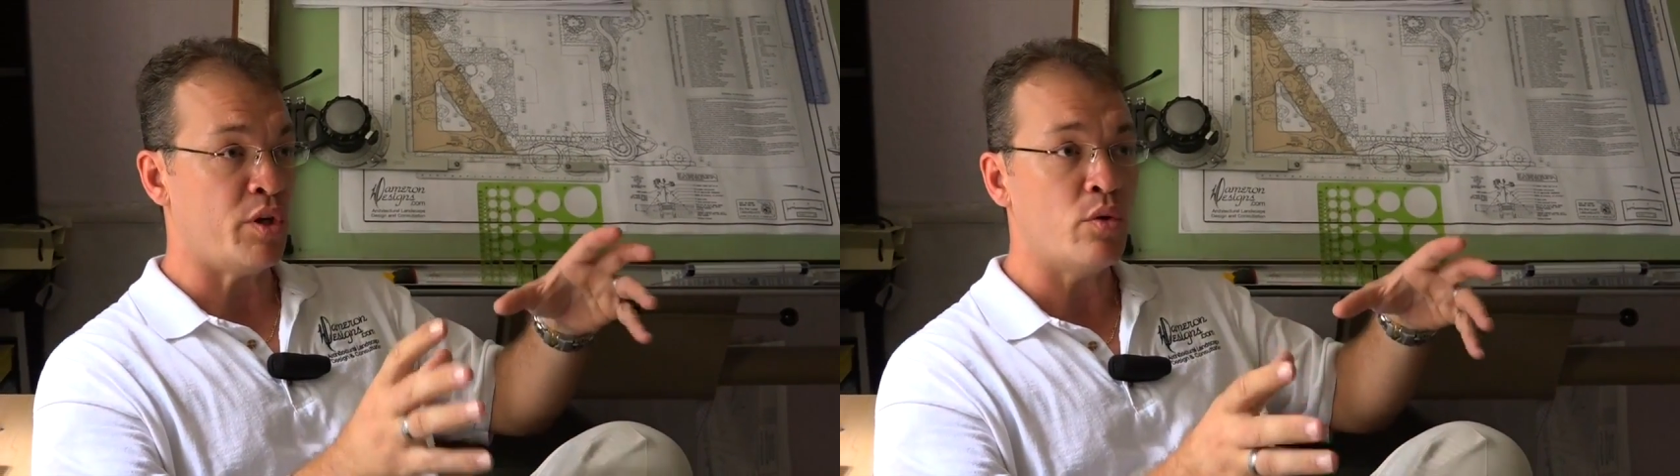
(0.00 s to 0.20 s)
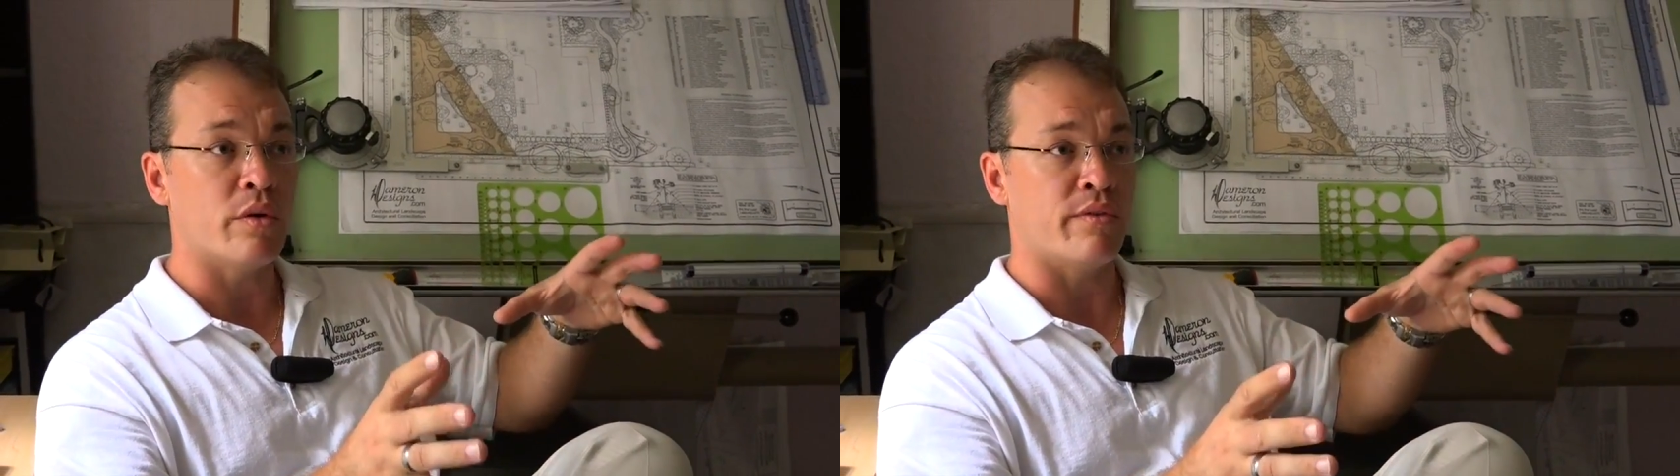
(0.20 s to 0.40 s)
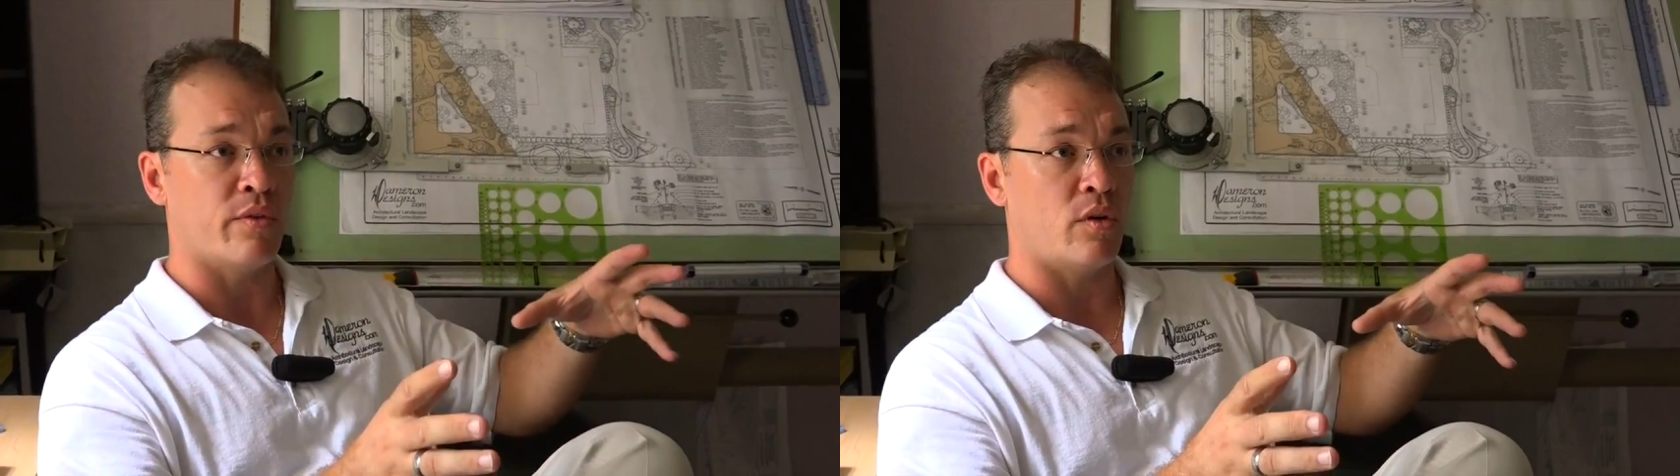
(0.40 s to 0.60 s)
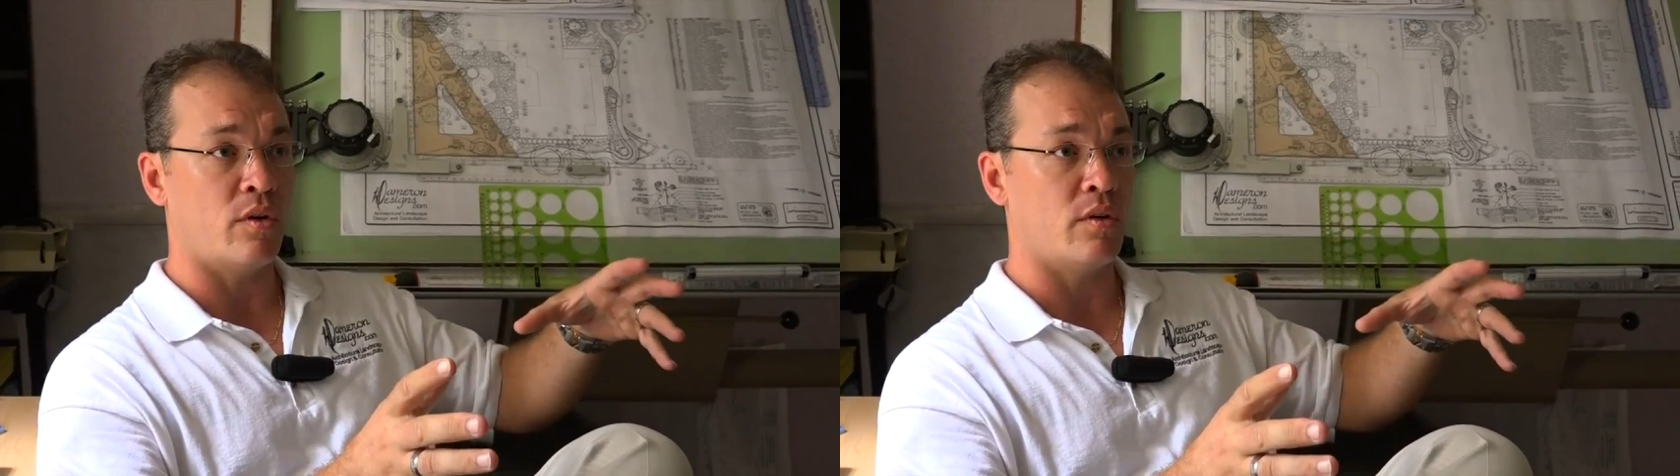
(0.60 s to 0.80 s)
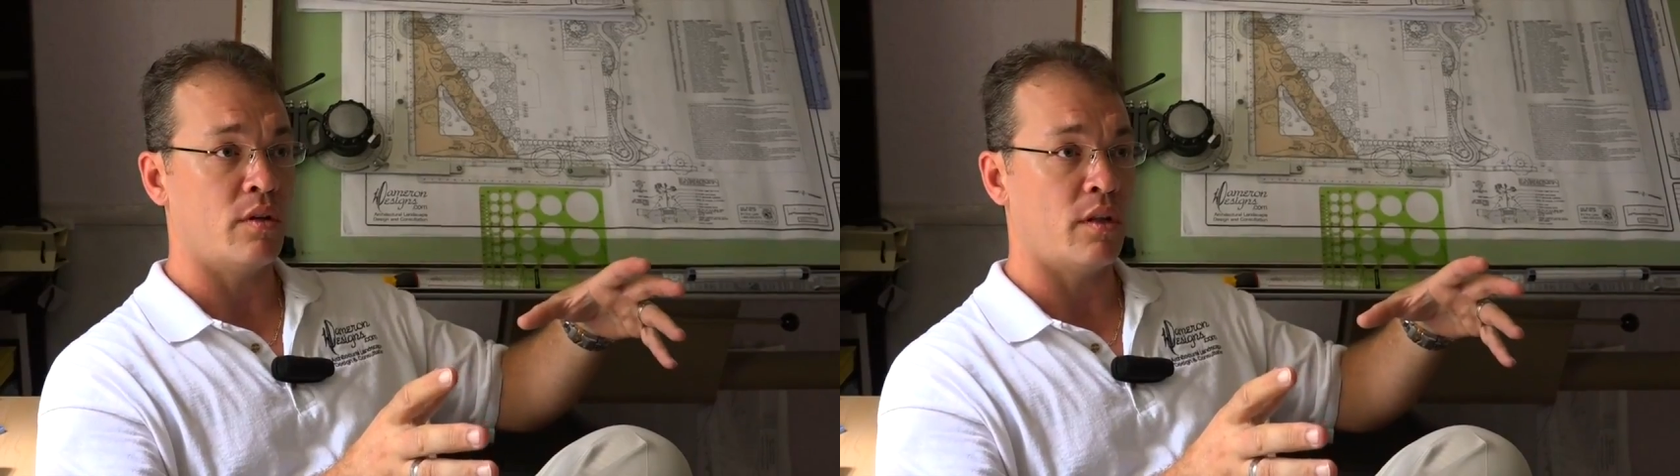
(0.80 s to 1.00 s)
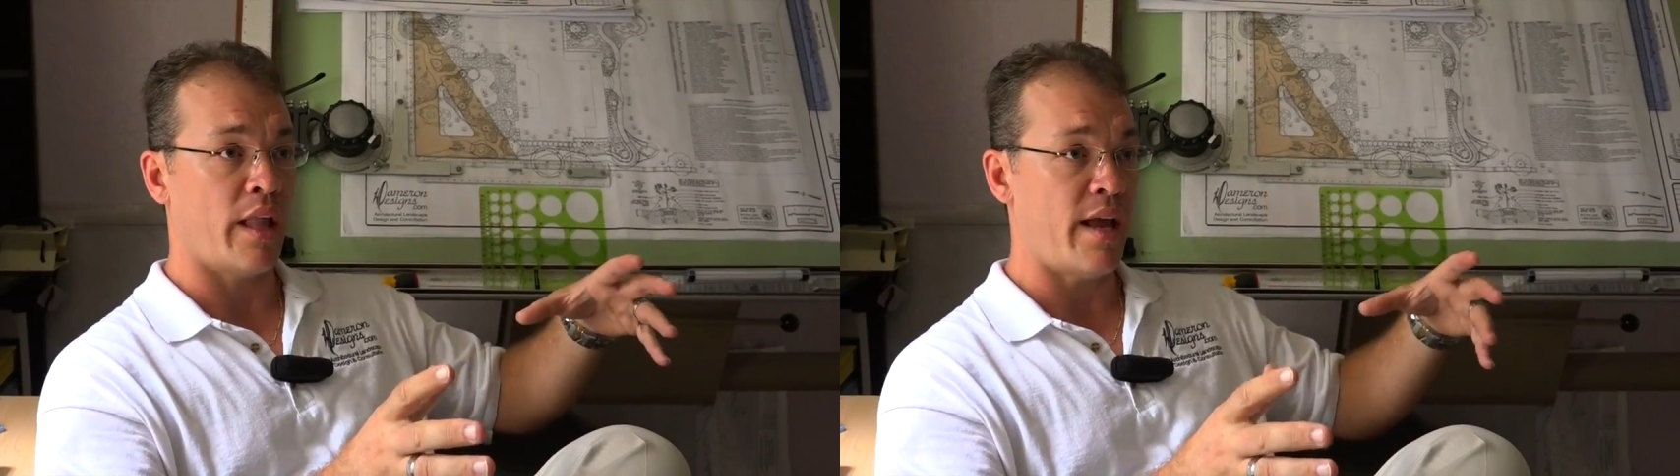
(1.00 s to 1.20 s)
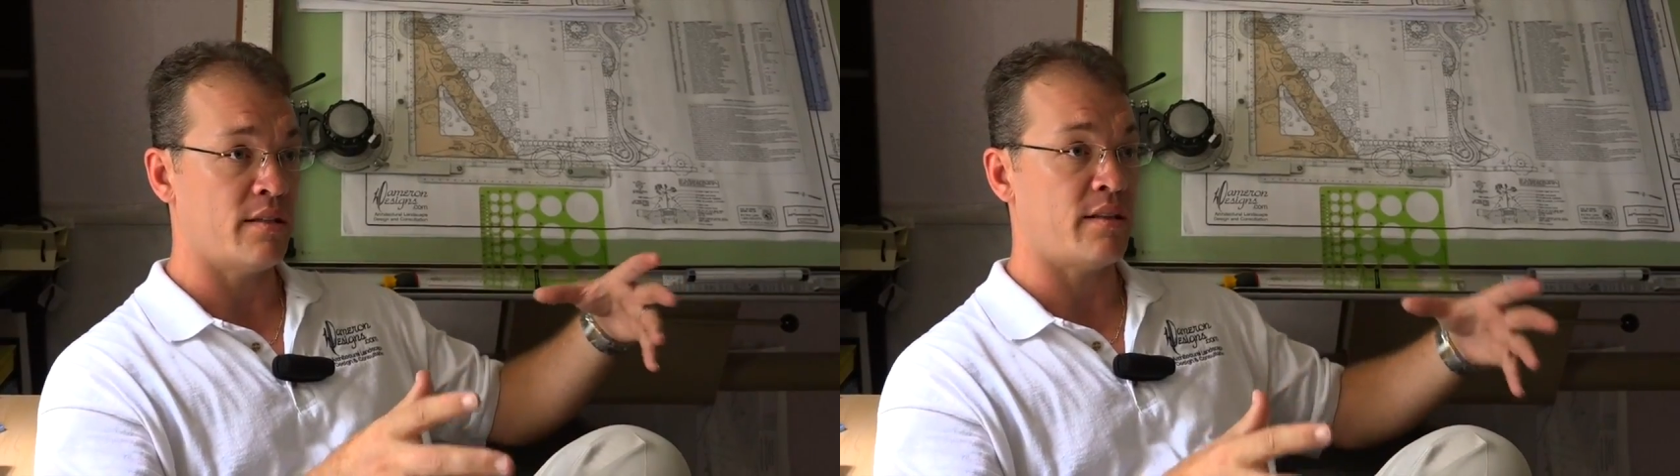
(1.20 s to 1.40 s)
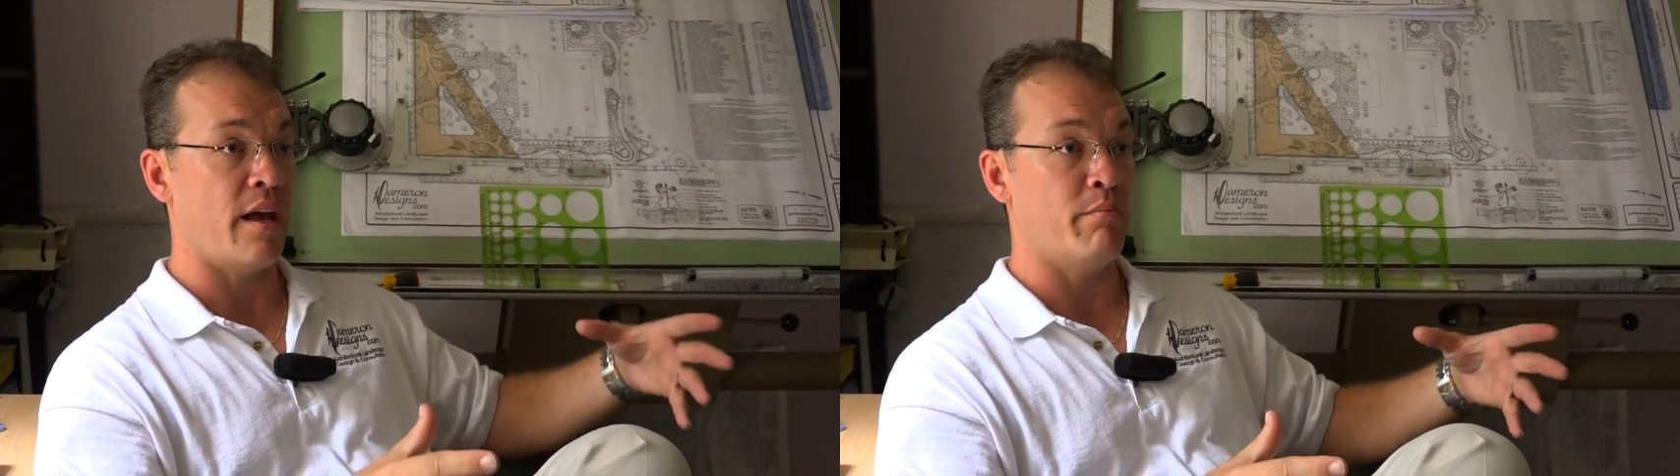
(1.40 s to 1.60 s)
beautiful
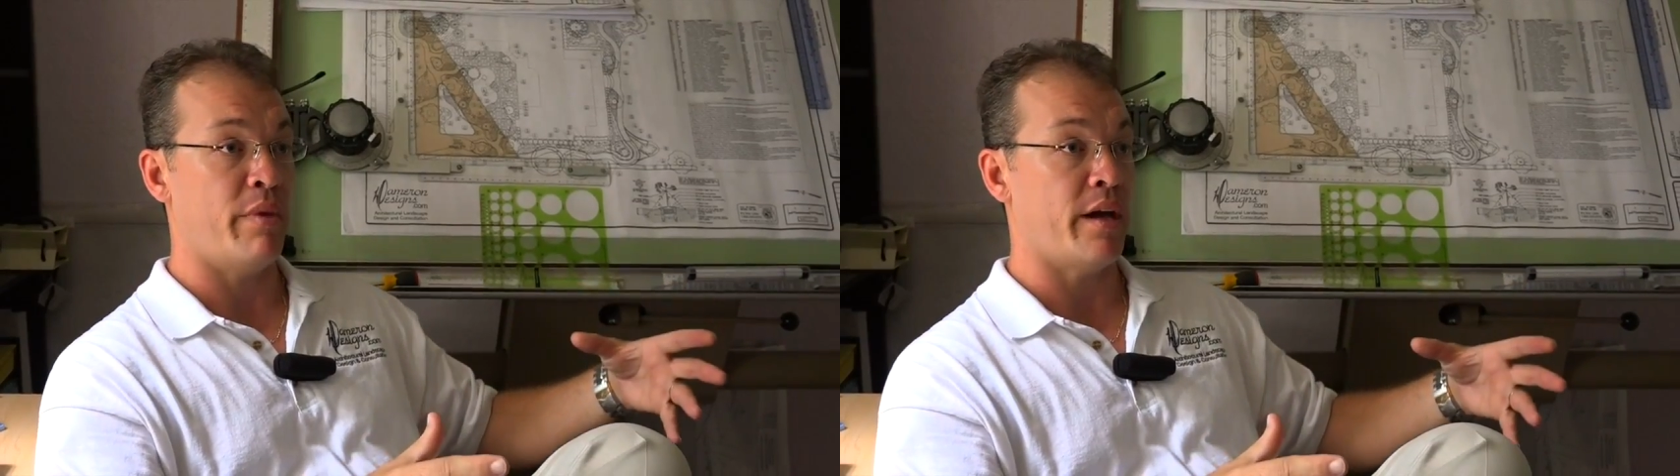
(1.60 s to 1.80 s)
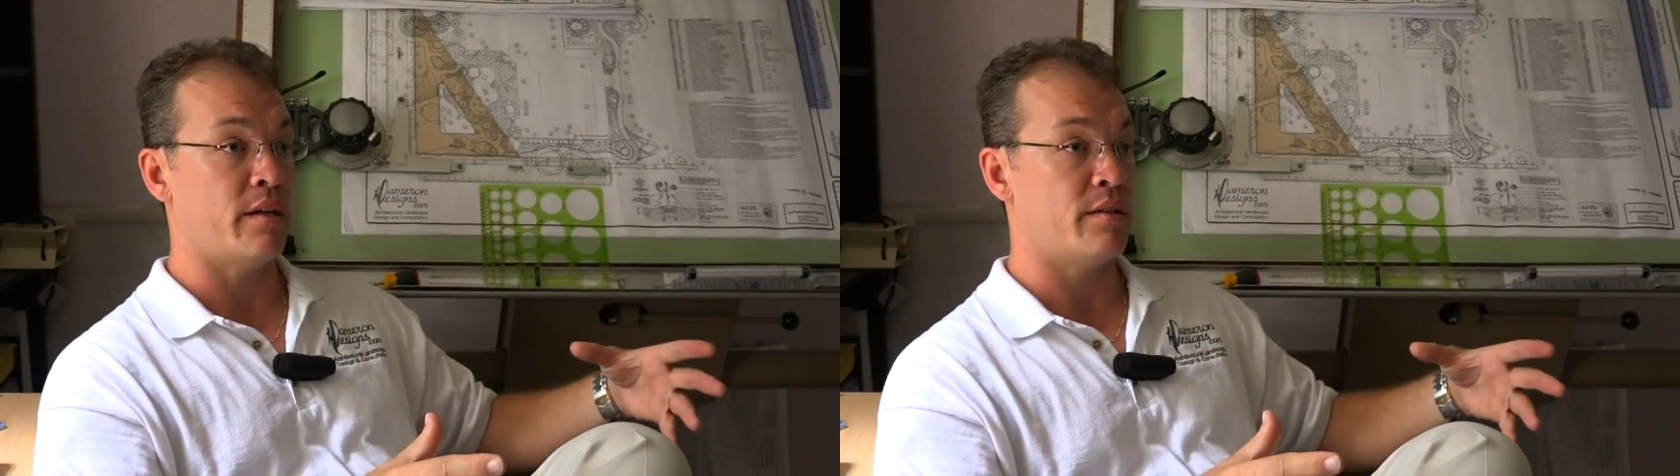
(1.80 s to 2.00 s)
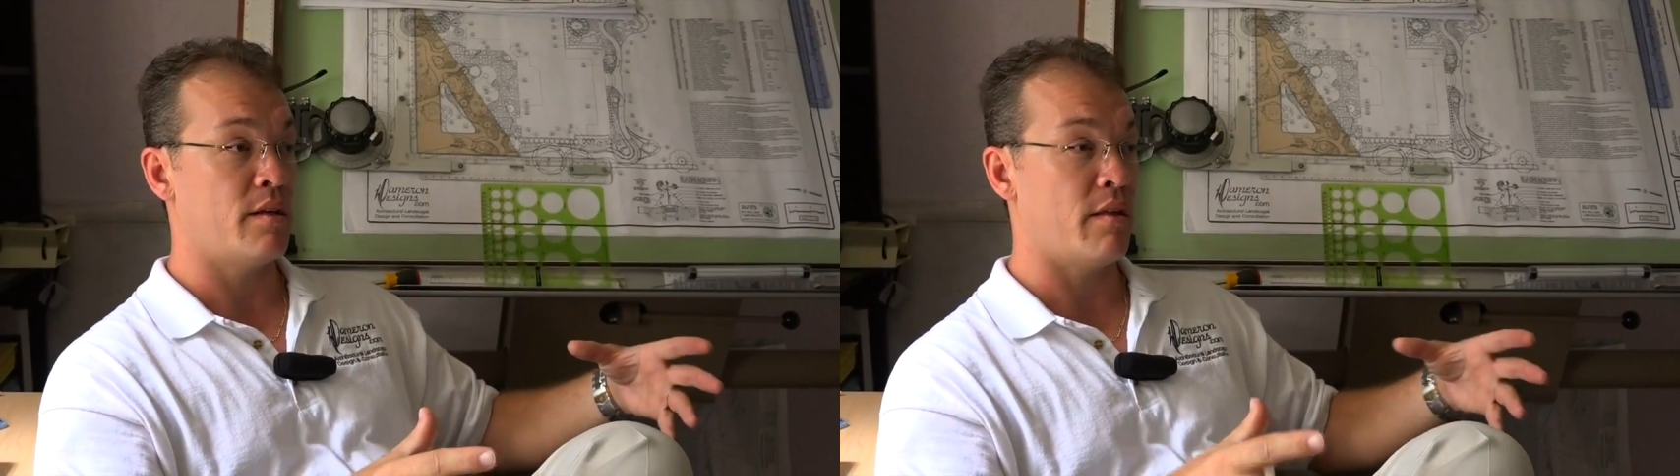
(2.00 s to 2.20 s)
landscape beds